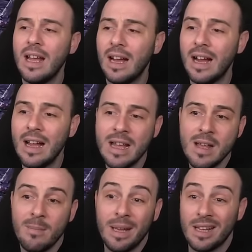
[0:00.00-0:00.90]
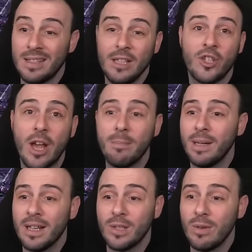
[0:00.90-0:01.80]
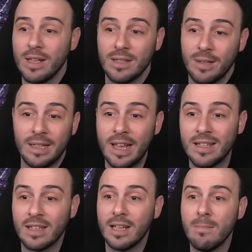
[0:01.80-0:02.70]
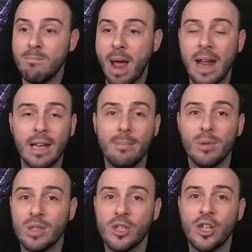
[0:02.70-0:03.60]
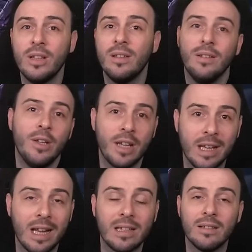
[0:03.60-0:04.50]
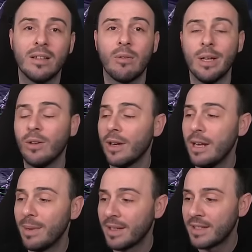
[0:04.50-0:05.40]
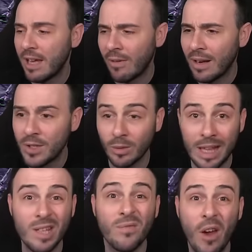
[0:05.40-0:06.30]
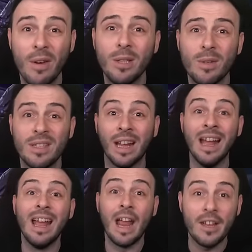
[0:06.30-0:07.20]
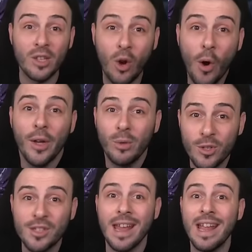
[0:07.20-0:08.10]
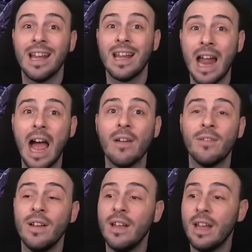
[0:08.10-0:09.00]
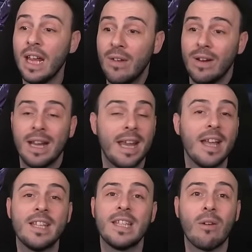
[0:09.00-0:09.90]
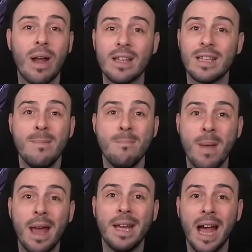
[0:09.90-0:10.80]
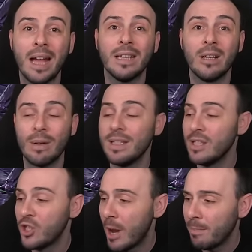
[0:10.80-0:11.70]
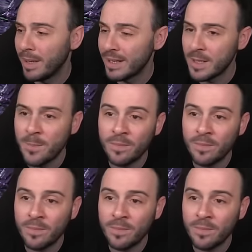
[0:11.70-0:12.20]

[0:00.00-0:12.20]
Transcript: Uh, Because this champion, as soon as he takes a turn, bang, he puts a shield, you cannot crit on him, et cetera. So that's very interesting. He's going to stay alive, even against Taras and many other crazy champions.